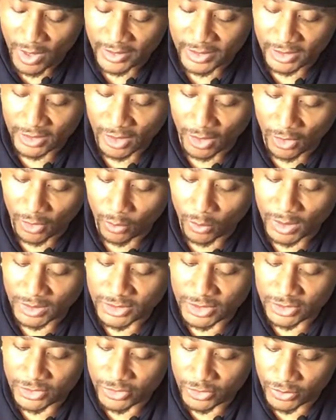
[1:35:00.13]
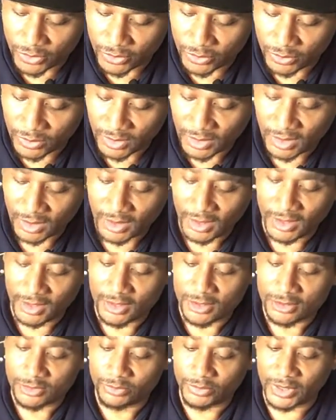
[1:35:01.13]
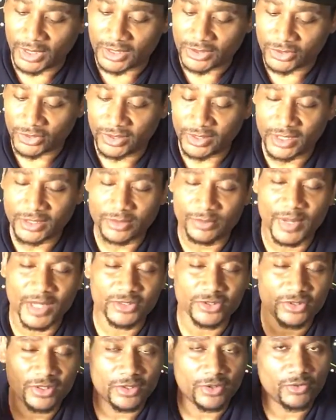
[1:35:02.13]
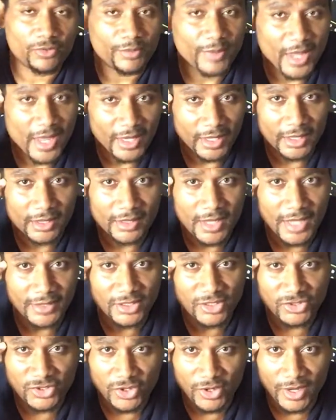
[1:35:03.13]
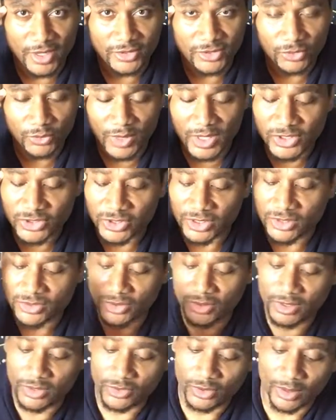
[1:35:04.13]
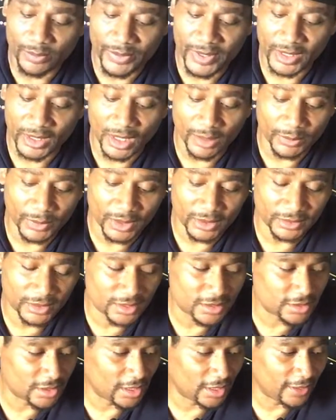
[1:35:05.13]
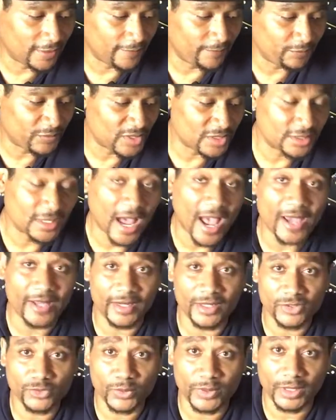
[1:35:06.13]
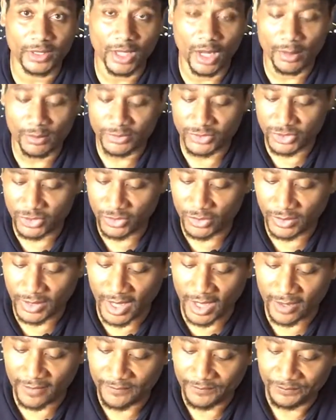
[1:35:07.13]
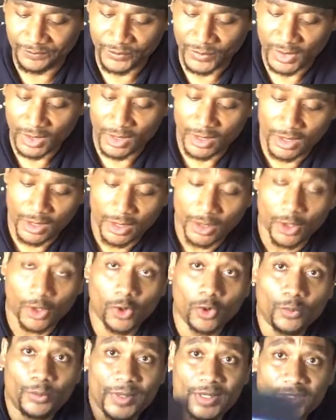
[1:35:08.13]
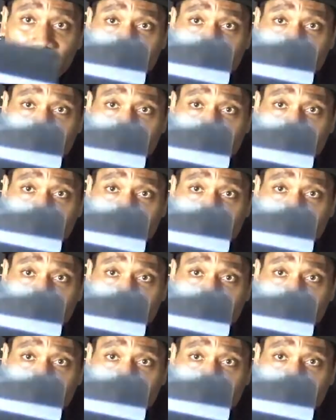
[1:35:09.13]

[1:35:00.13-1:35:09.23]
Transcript: to go, what to do but so you need to make sure that you remain connected to your intuition so that you can pick up on this um, this guidance when it comes to you. Okay, open